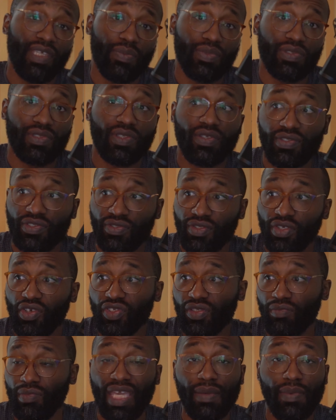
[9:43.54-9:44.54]
he was on
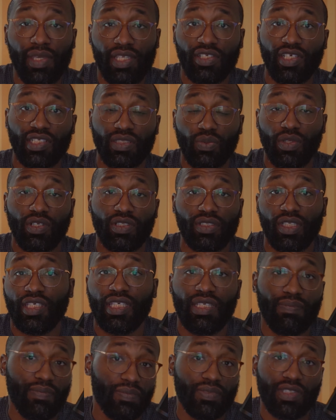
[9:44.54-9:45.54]
drugs, or maybe he just wanted to
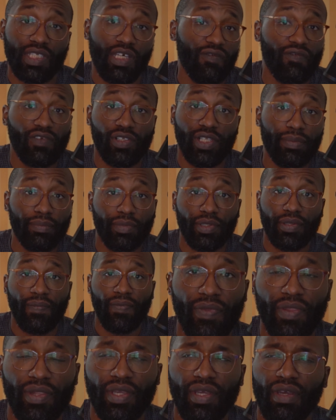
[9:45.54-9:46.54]
keep himself limber.
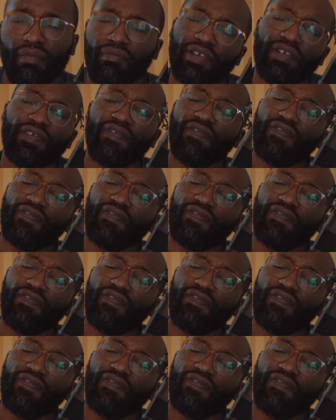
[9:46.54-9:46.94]
But a